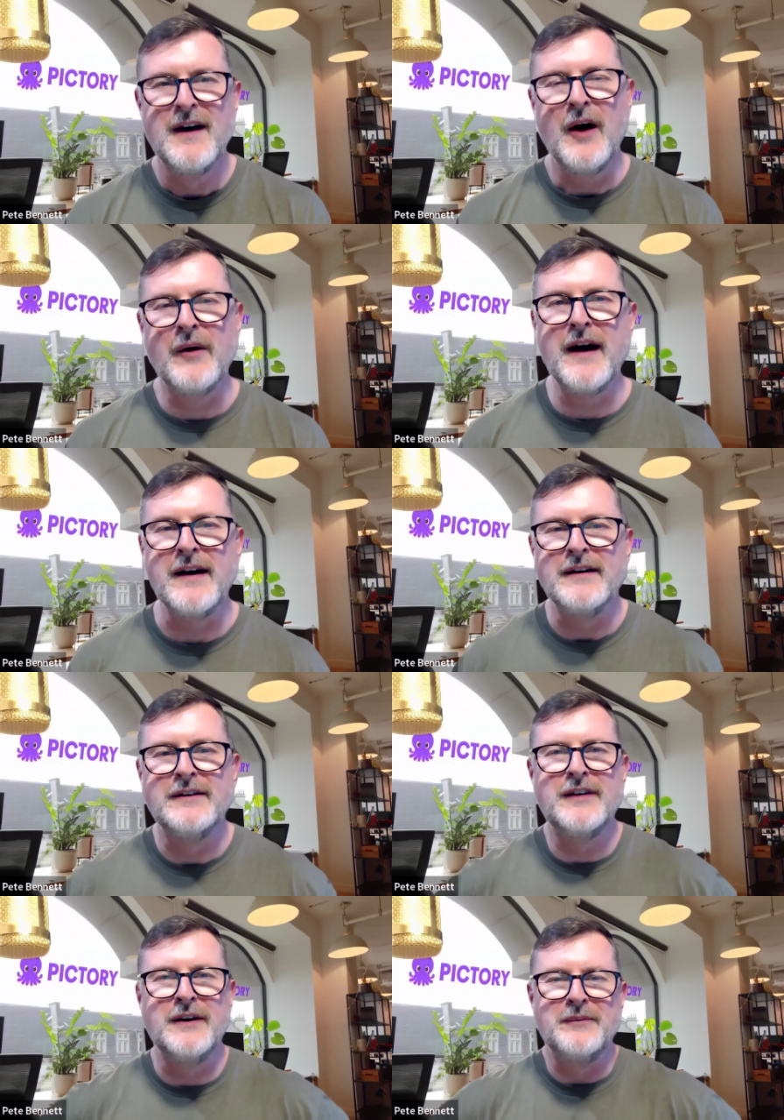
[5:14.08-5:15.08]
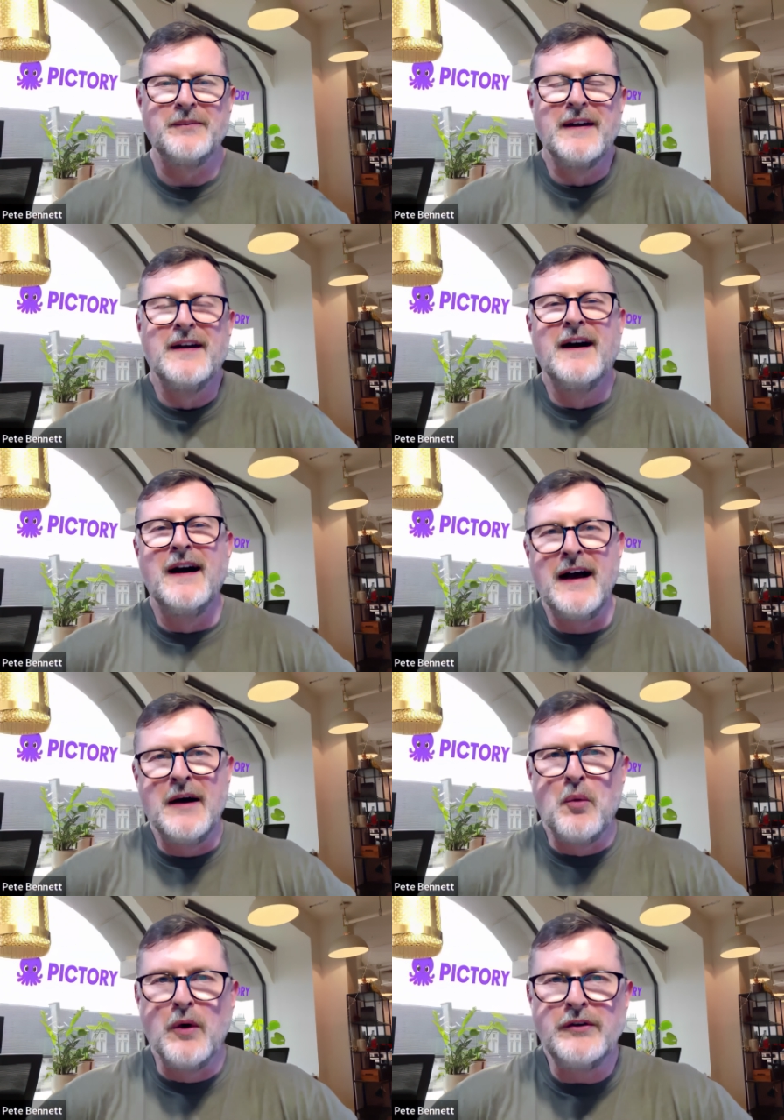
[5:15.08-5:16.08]
Okay, so
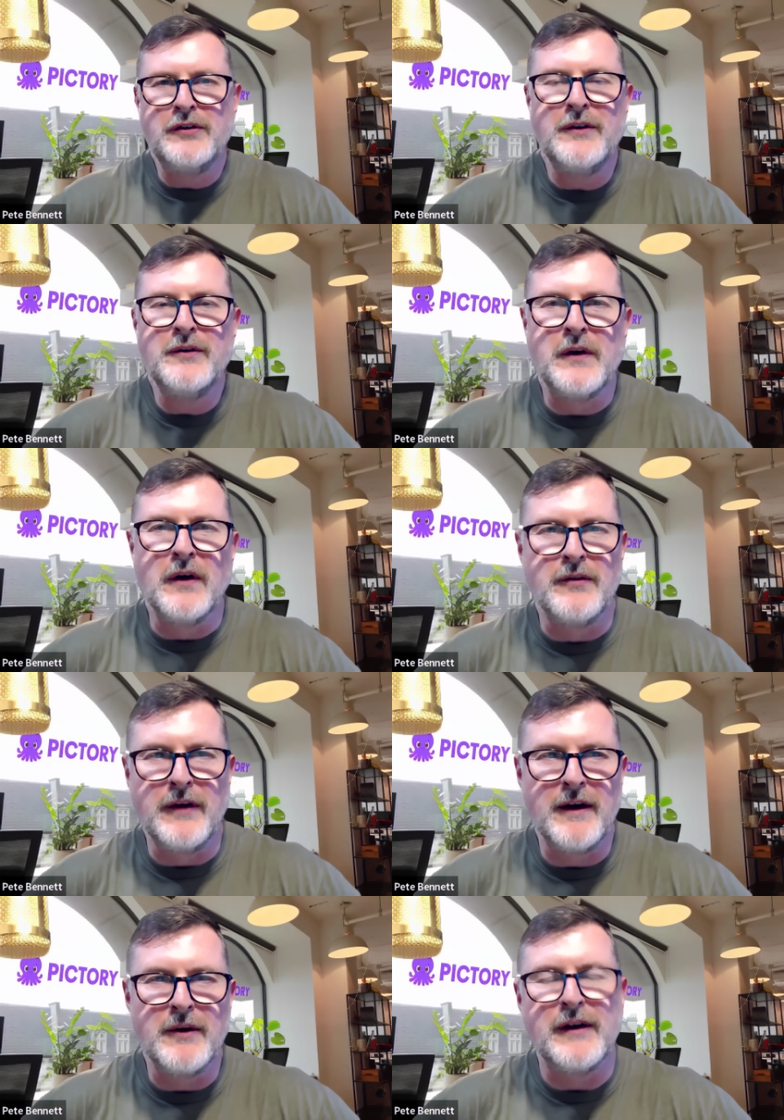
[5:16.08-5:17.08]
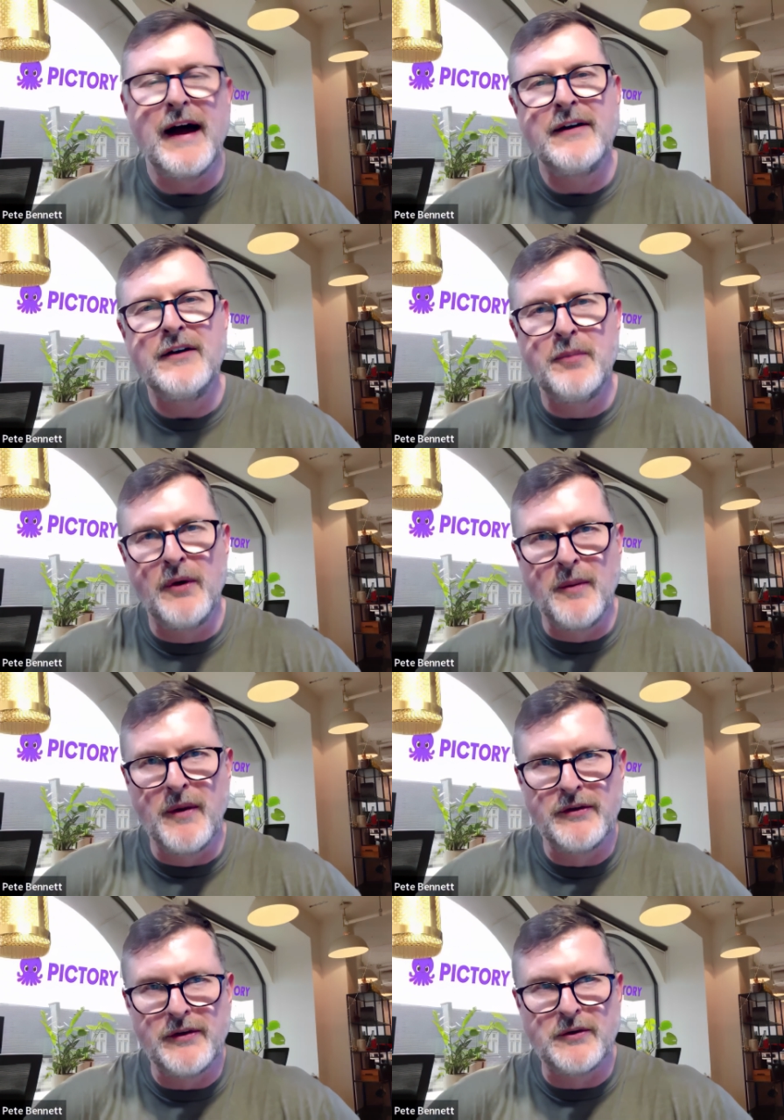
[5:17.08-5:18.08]
once you've got the videos and you put them on
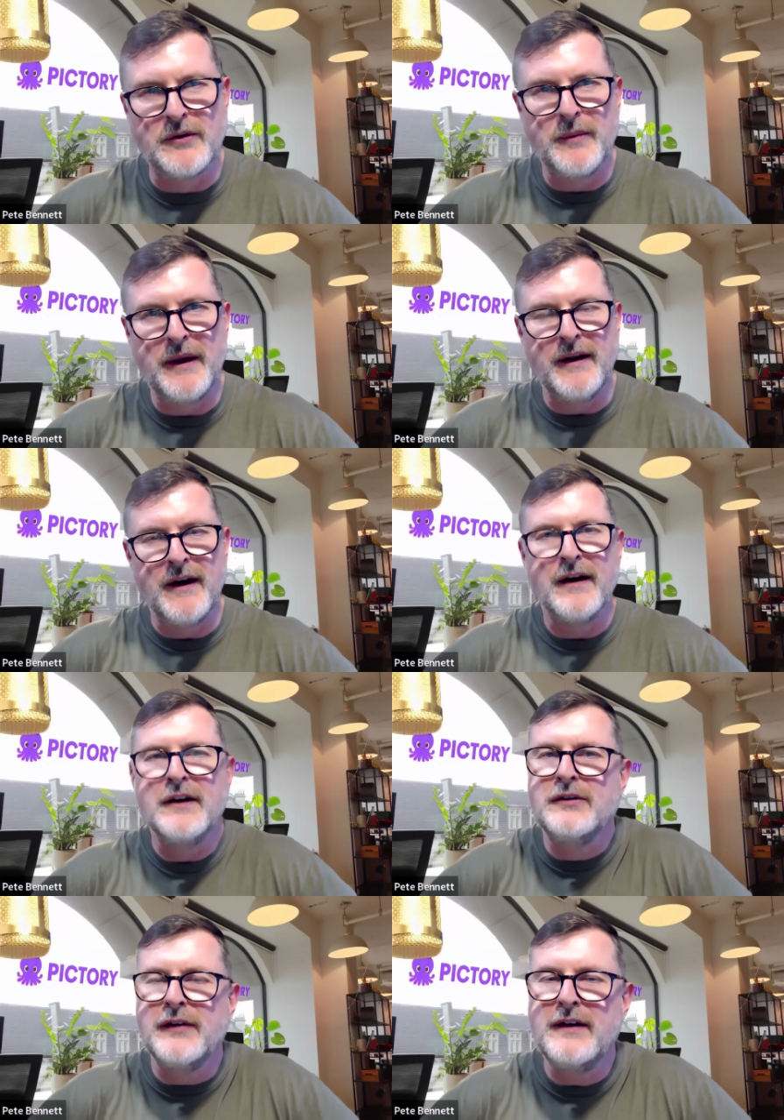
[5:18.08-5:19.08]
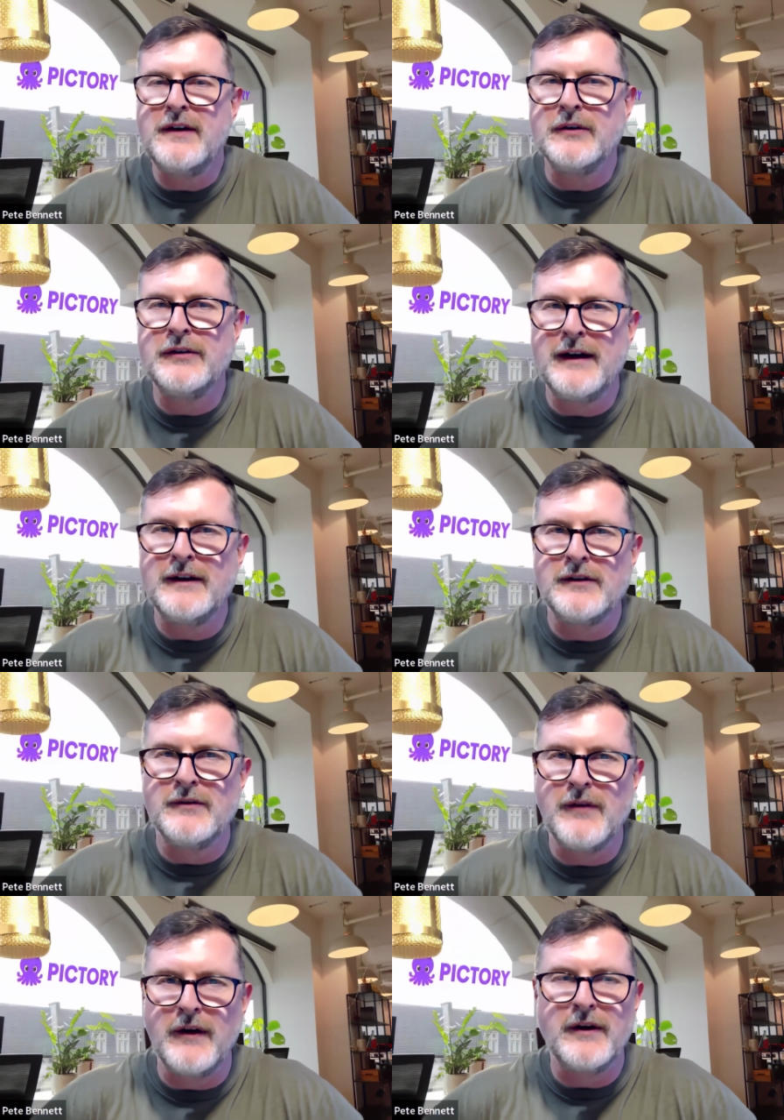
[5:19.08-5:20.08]
the social media, you say you're seeing some
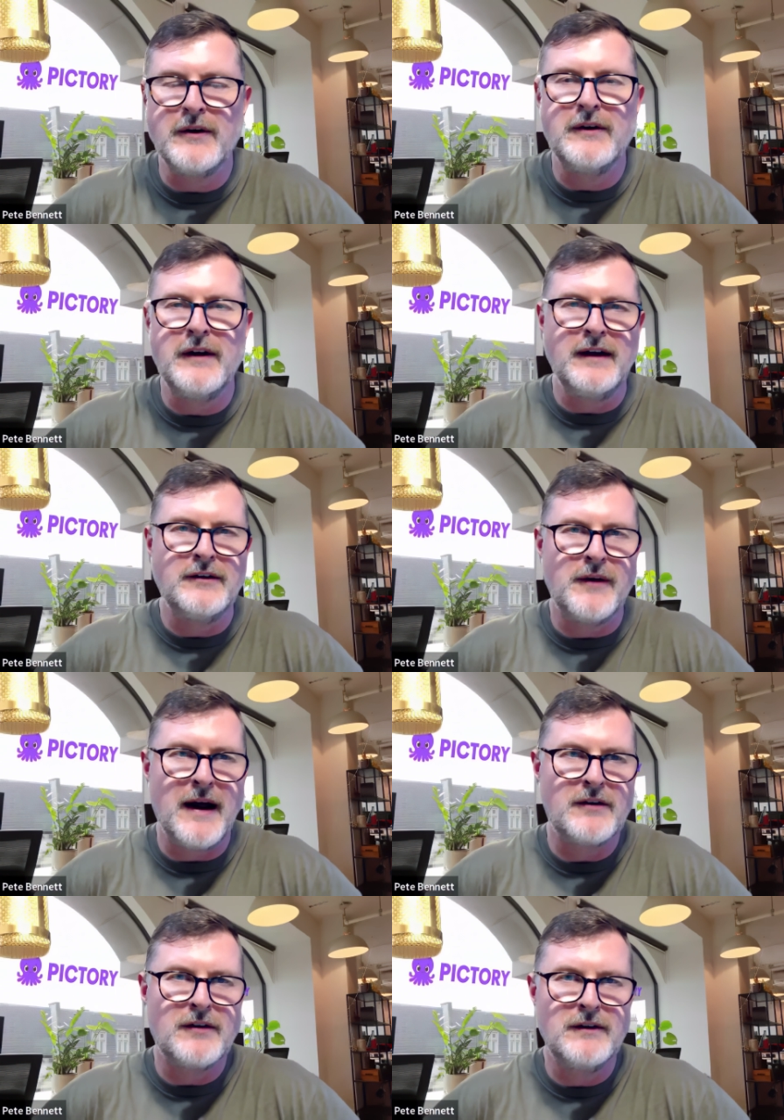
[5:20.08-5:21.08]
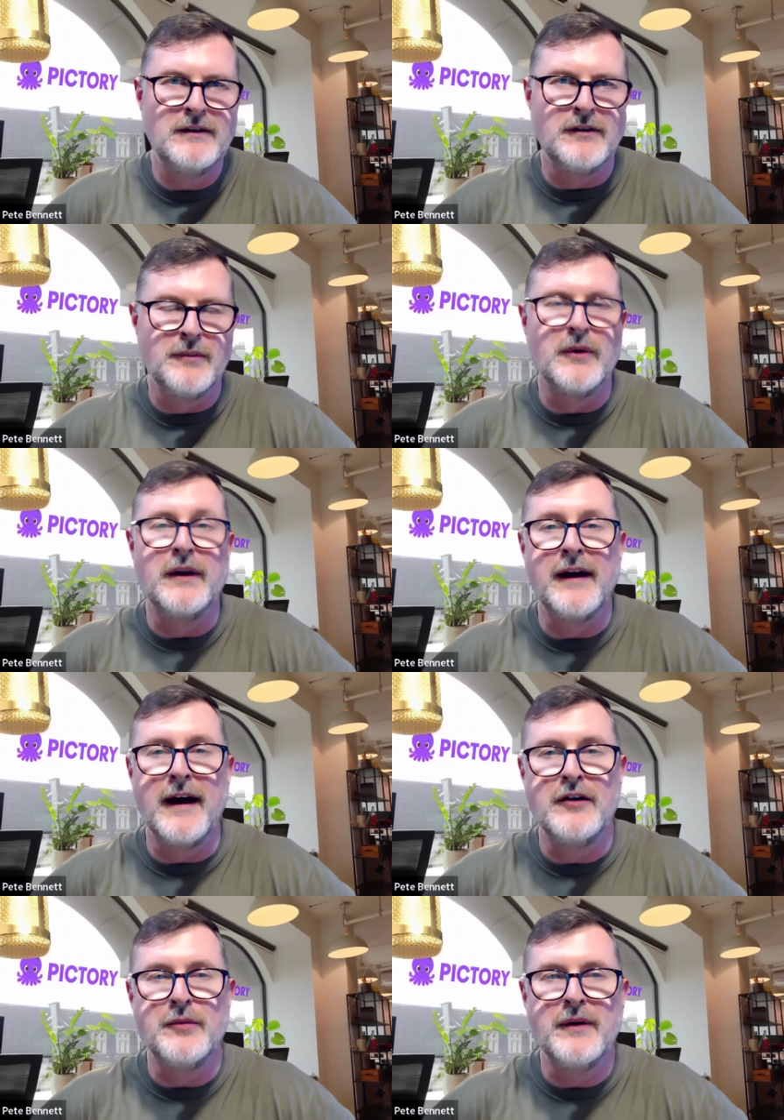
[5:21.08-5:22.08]
very good interactions, some good
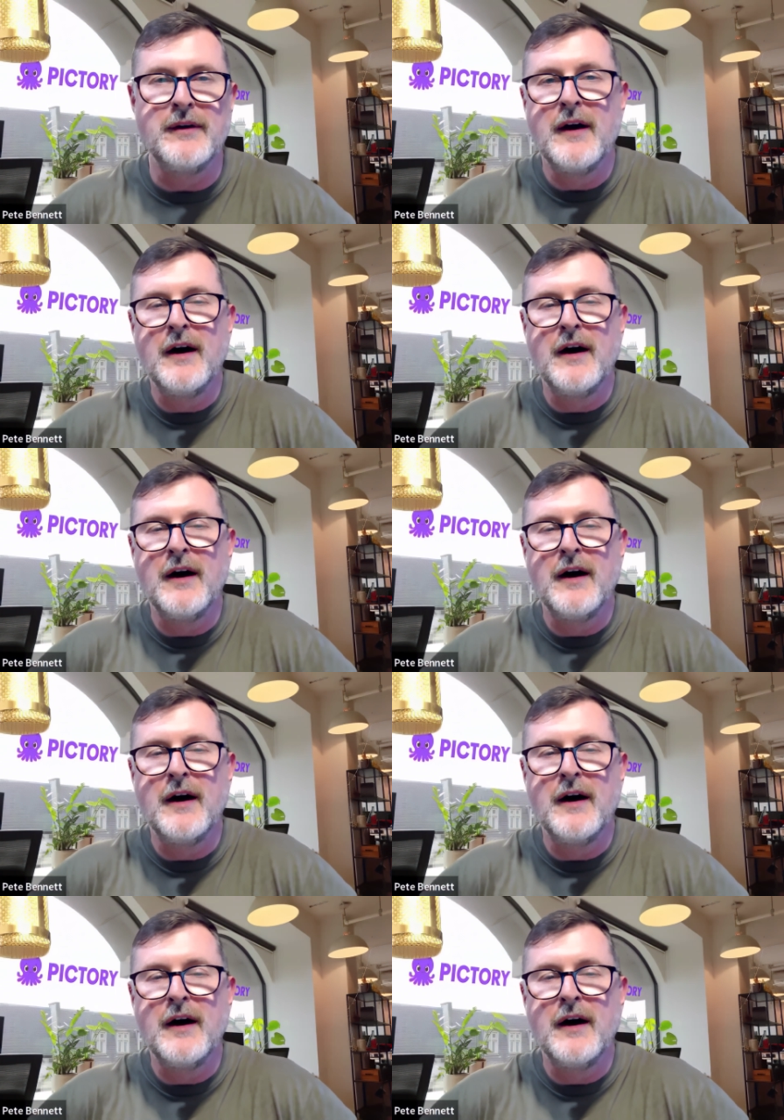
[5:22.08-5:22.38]
engagement.